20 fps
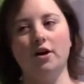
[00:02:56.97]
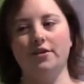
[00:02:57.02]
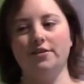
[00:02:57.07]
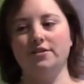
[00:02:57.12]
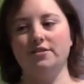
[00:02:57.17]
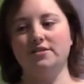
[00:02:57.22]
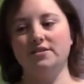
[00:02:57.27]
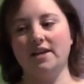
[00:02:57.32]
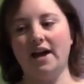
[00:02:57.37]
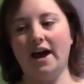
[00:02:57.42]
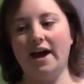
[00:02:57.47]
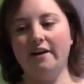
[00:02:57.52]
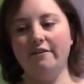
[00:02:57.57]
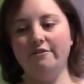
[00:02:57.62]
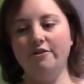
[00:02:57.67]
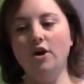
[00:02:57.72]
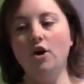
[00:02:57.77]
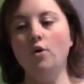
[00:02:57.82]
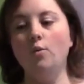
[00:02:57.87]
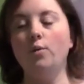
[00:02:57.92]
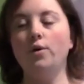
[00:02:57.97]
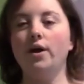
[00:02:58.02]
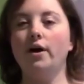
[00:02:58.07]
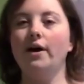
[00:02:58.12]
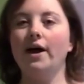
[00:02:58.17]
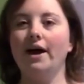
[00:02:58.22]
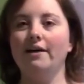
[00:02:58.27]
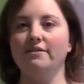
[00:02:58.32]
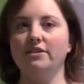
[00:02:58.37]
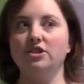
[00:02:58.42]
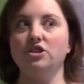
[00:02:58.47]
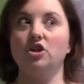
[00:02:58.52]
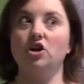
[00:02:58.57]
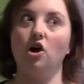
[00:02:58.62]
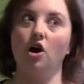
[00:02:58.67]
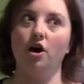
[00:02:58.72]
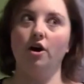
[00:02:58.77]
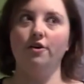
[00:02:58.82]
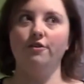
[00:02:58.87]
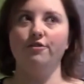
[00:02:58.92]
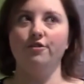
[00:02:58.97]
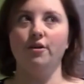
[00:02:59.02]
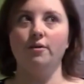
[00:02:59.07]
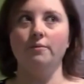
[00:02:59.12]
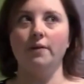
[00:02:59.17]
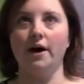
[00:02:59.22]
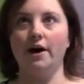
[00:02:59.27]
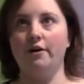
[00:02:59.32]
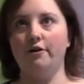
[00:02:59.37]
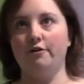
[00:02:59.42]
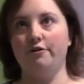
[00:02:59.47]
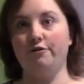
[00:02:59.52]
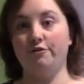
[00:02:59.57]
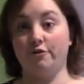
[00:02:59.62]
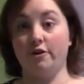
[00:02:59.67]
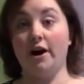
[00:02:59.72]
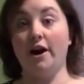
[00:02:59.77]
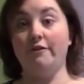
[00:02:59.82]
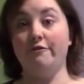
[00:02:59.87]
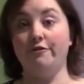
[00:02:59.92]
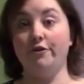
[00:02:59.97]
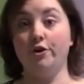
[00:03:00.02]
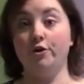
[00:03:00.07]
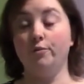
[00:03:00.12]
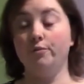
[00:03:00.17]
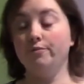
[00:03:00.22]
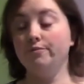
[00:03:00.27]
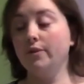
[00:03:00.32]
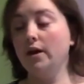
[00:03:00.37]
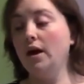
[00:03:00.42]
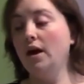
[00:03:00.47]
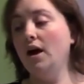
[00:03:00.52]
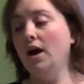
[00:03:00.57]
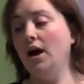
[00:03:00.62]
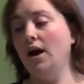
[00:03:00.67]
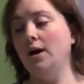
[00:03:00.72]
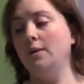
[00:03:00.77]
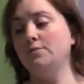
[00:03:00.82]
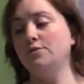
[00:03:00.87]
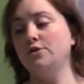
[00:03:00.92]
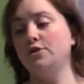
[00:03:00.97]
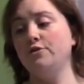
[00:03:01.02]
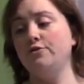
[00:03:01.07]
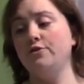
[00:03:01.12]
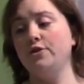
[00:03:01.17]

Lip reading: on the staff without having to carve them out of craft foam. So